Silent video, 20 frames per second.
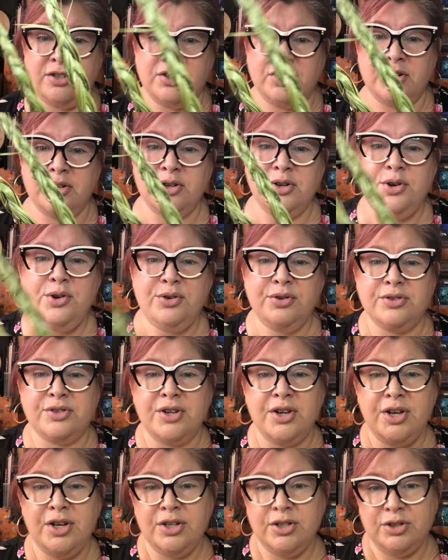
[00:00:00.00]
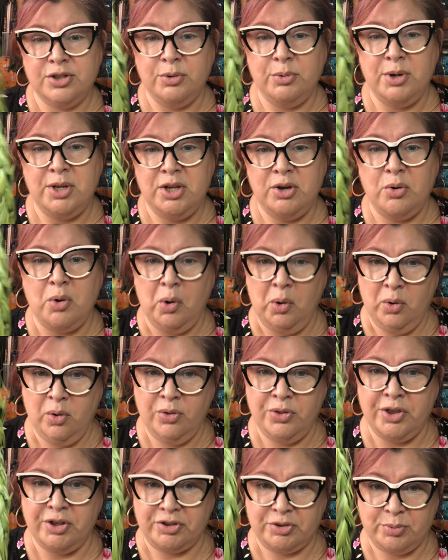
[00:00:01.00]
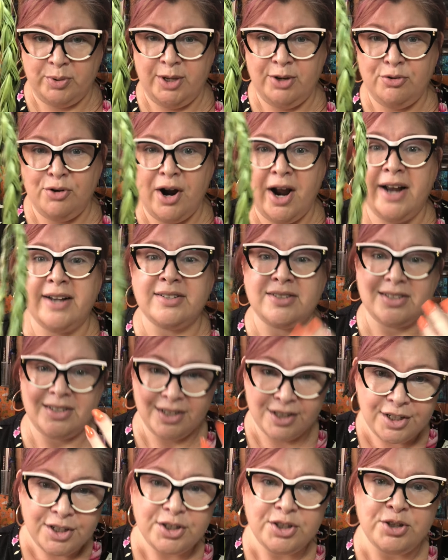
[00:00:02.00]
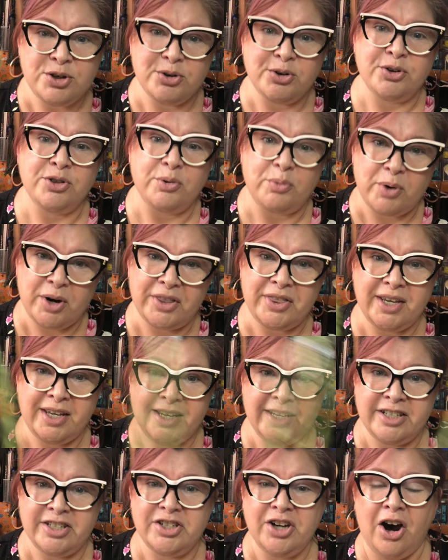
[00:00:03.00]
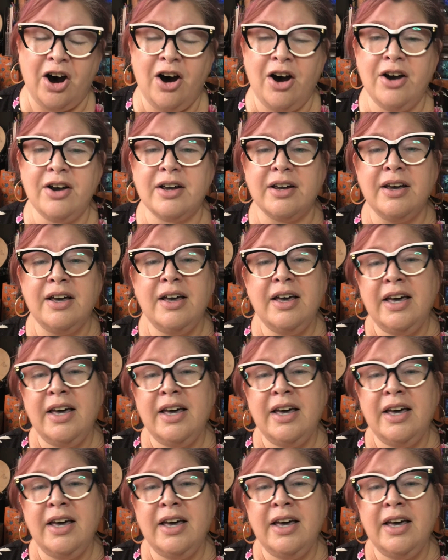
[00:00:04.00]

circles. So when you hold the sweetgrass, you're the one that can talk.